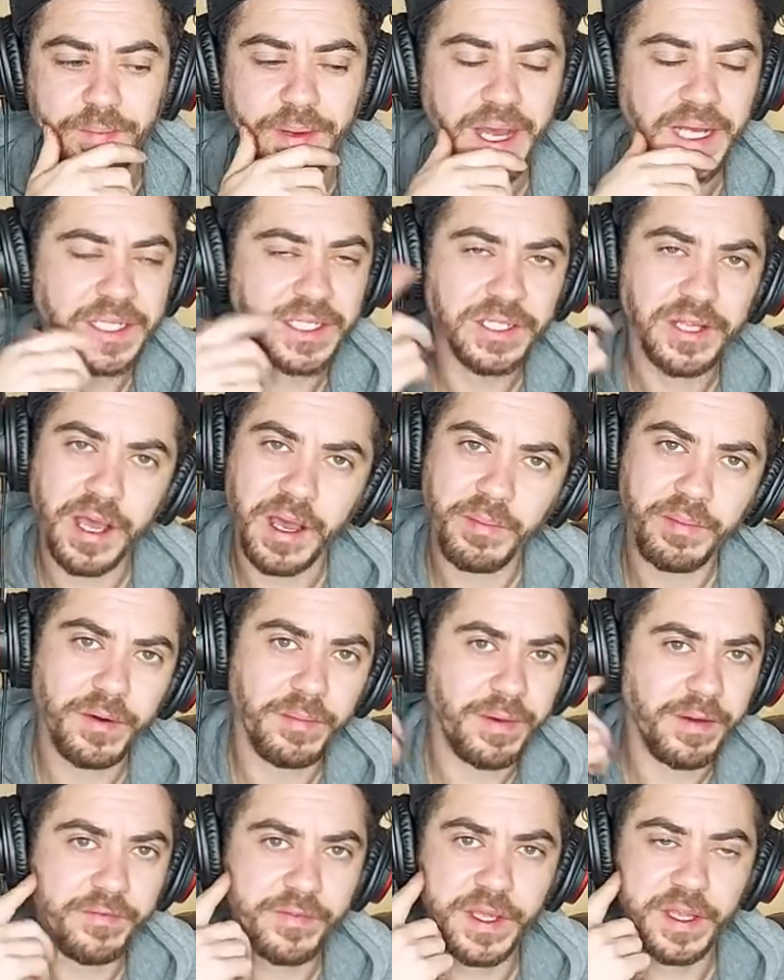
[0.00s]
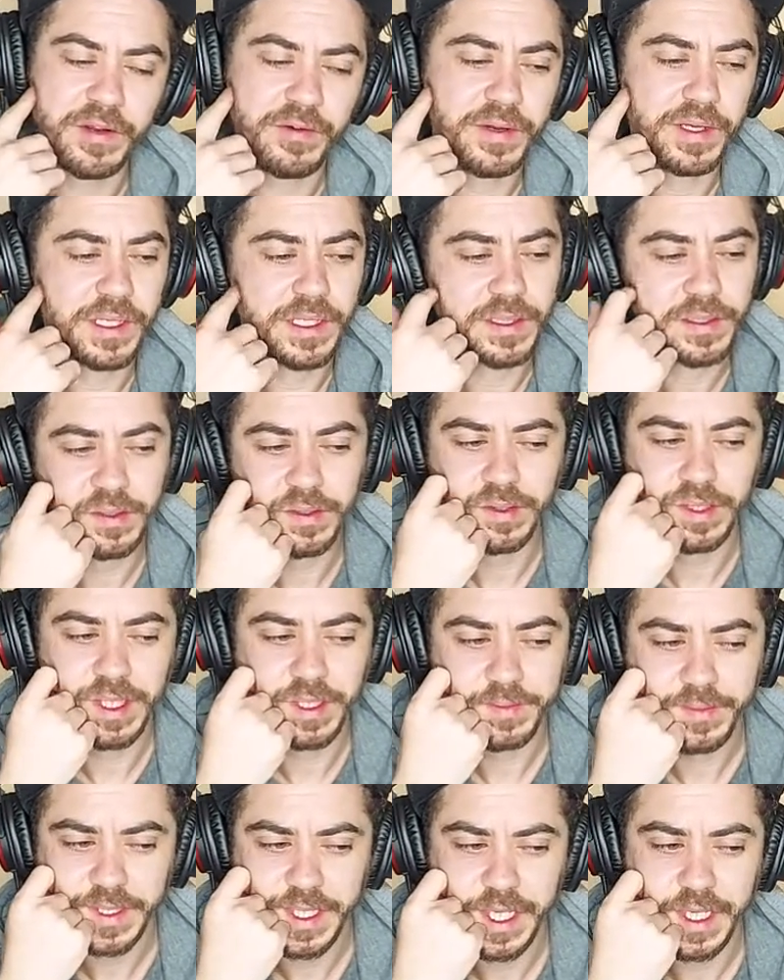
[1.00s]
but I just can't put my finger on it, you
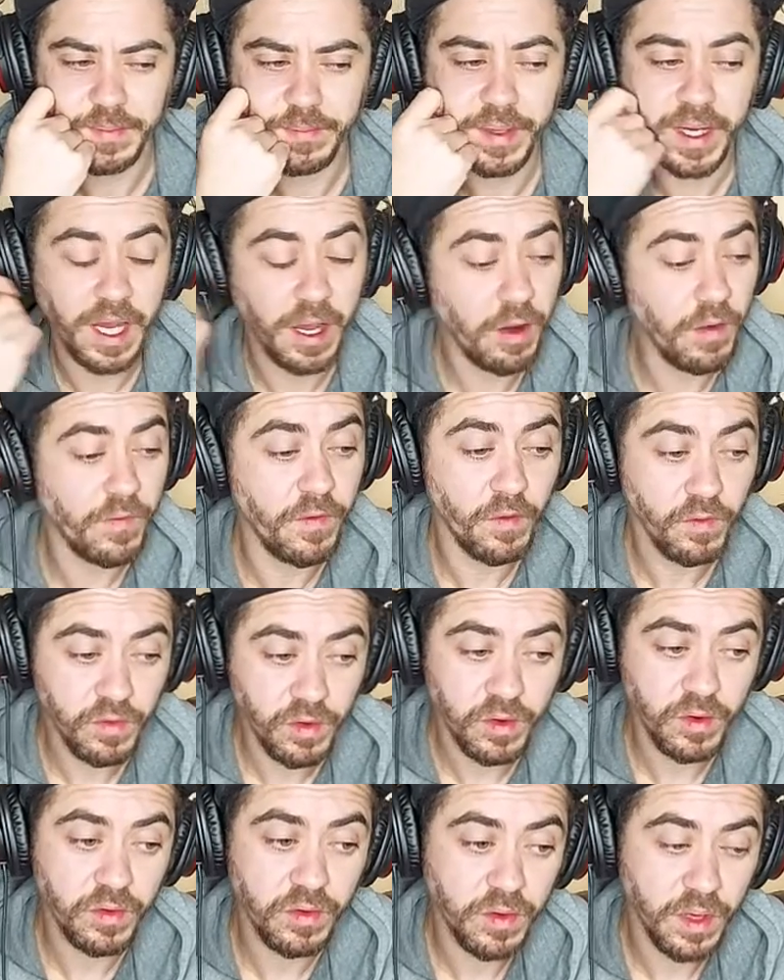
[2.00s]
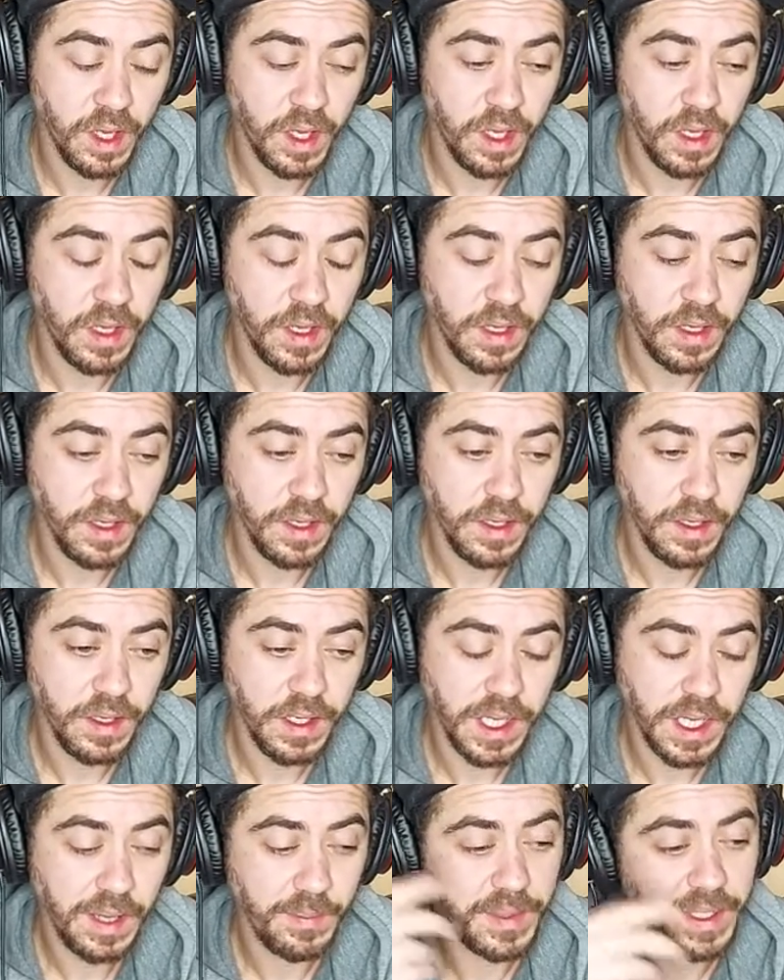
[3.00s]
know what I'm saying? But overall,
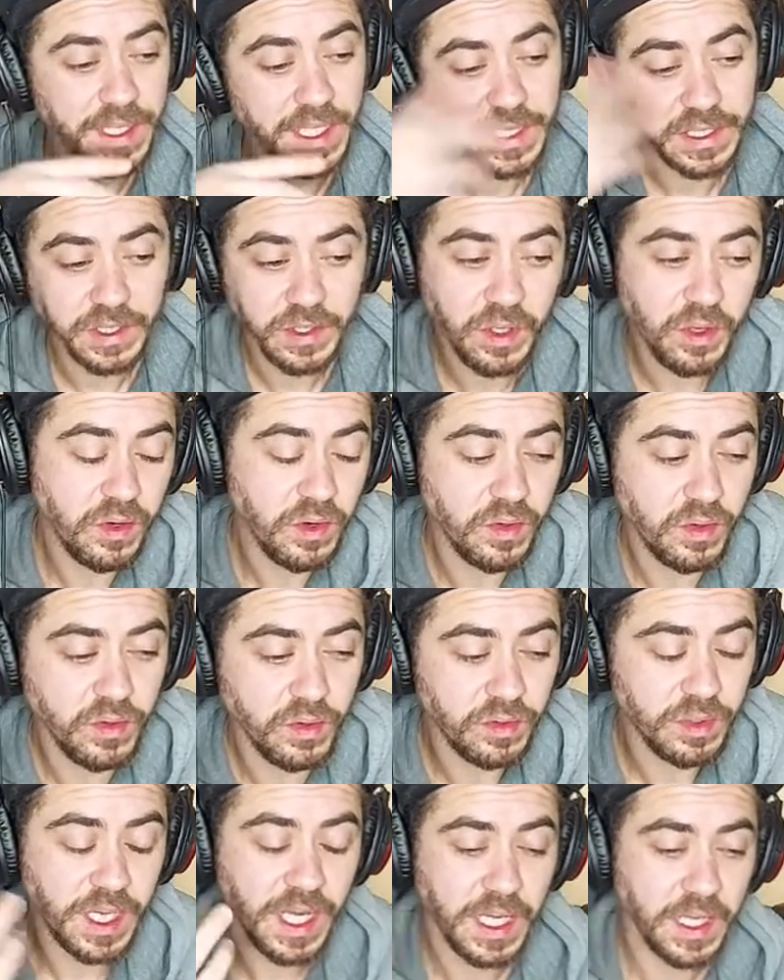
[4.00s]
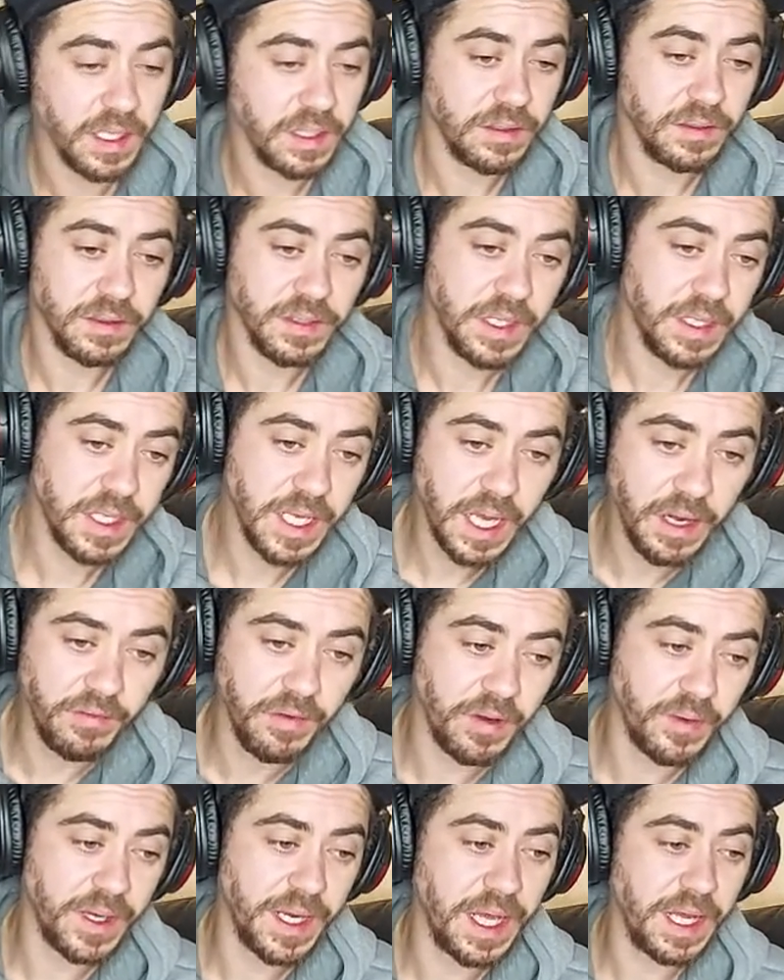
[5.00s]
I mean, that's cool. Like, there's
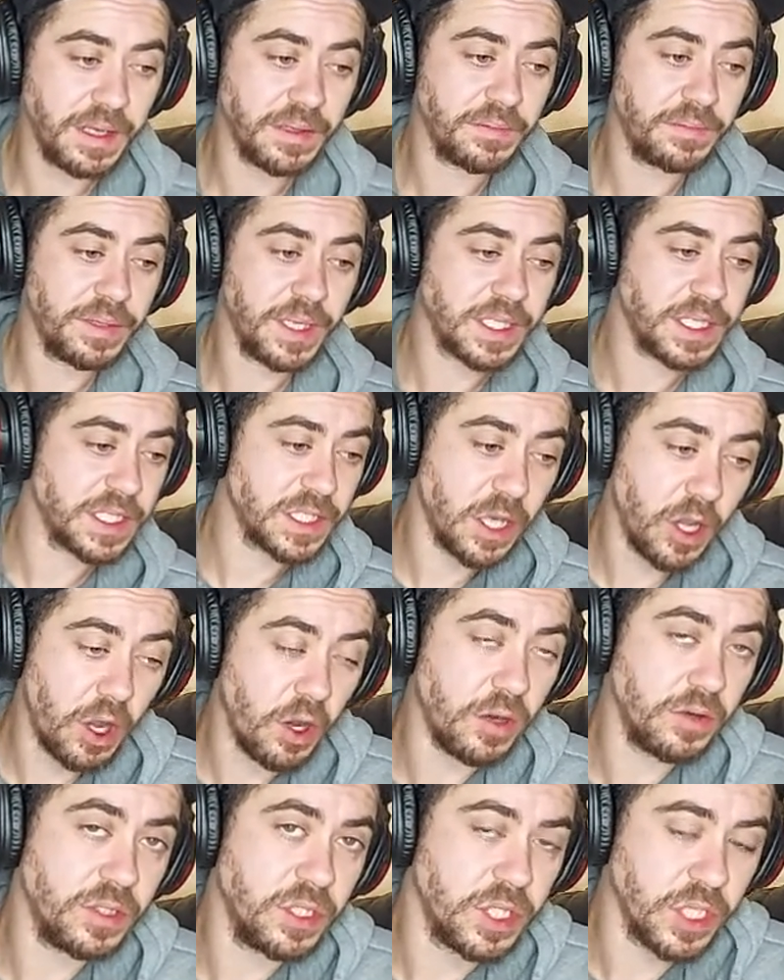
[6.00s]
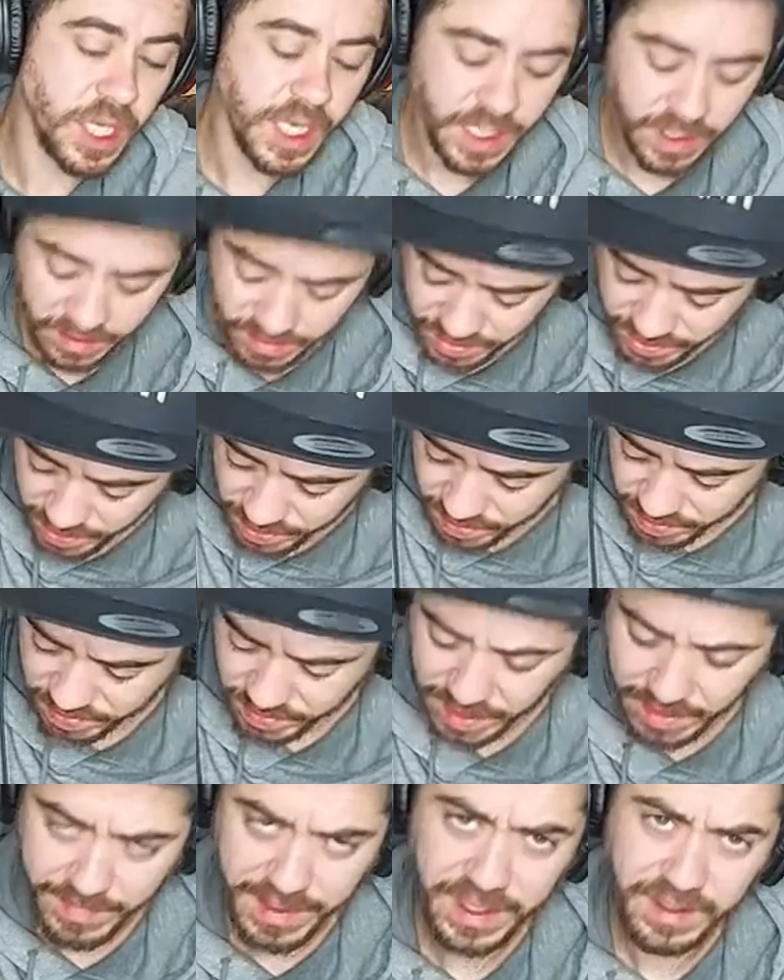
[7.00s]
nothing wrong with that. Plus, it's an old joint,
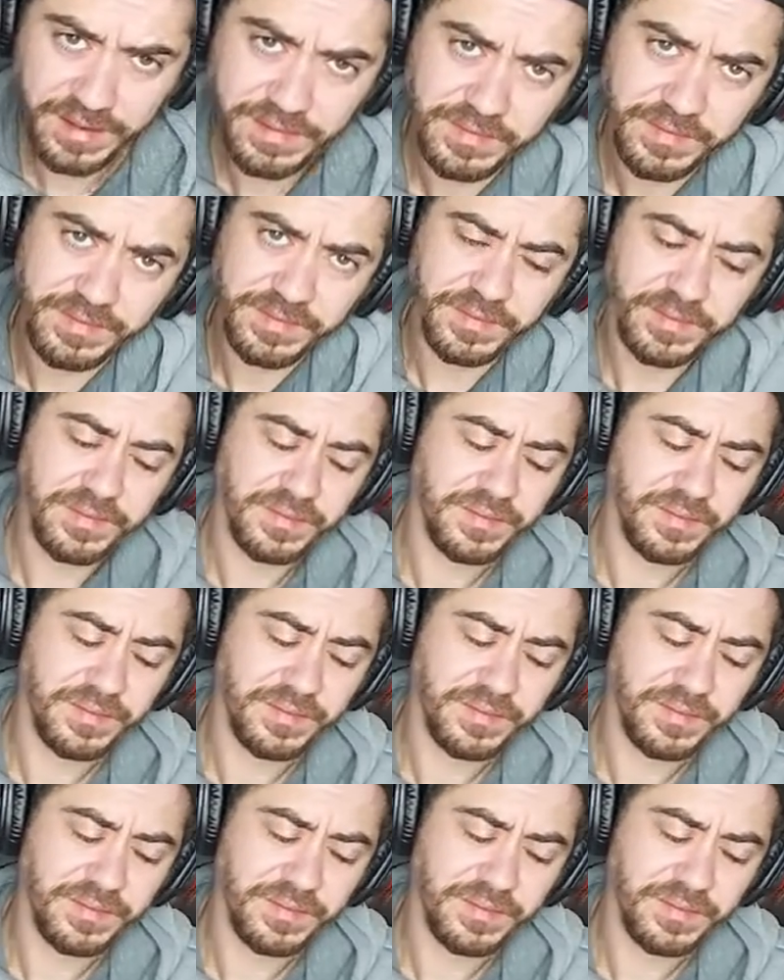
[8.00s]
so, I mean,